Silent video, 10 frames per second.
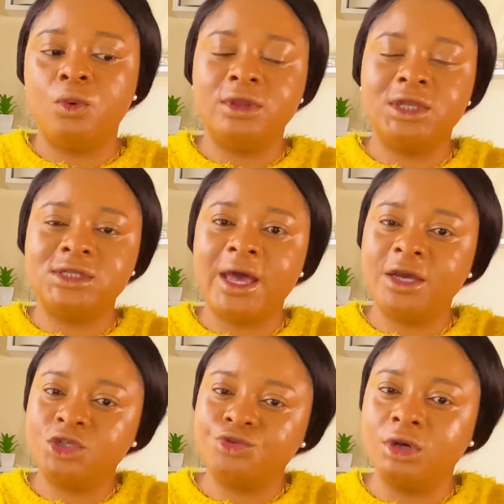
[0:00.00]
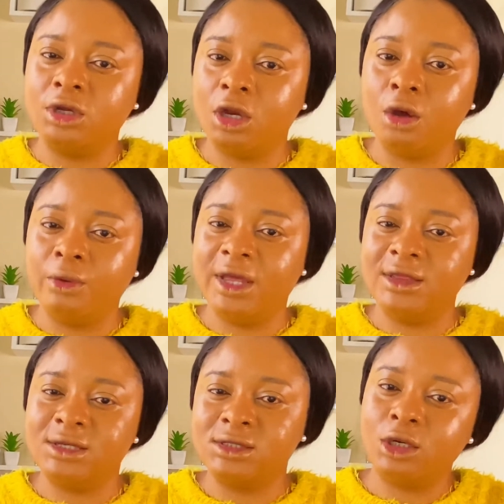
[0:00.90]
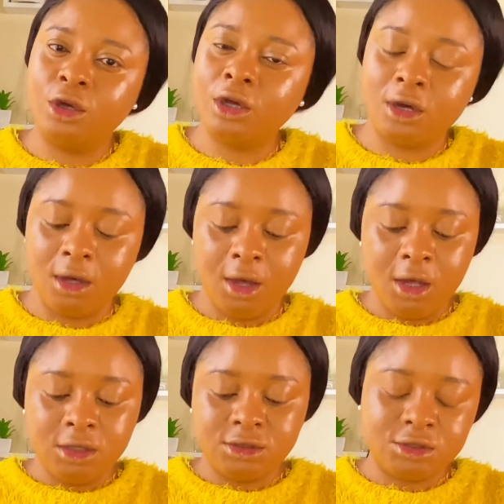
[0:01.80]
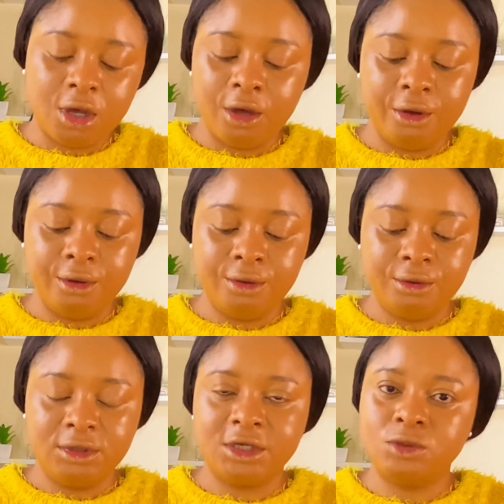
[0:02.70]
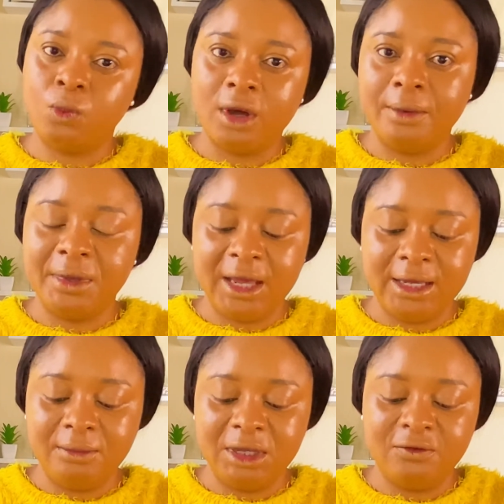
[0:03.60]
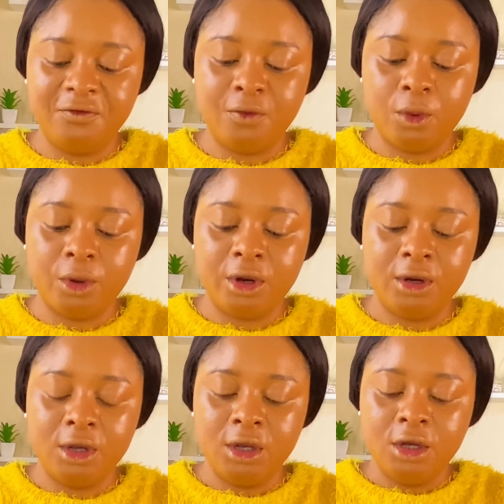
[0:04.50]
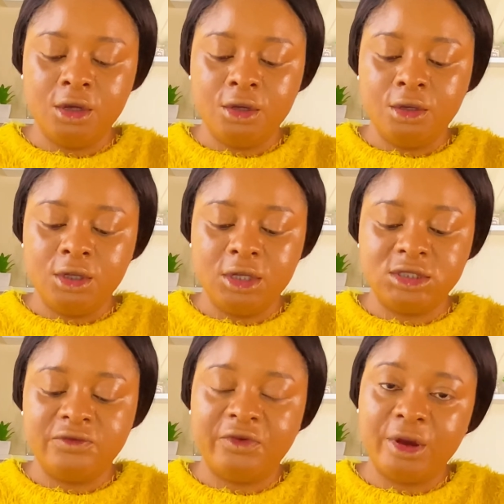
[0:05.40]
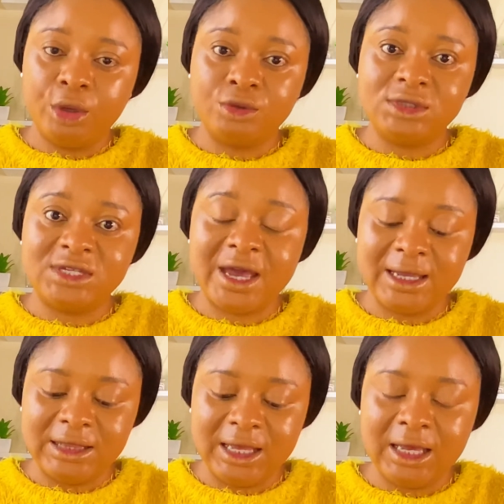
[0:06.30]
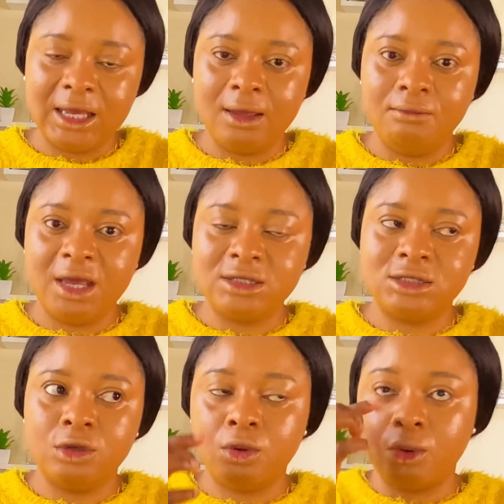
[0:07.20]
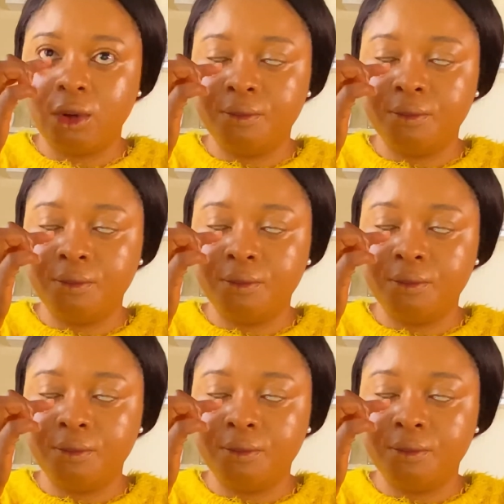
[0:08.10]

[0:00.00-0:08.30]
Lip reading: this extra glow in this look, so that's what I'm aiming for. It's a very good technique. It makes your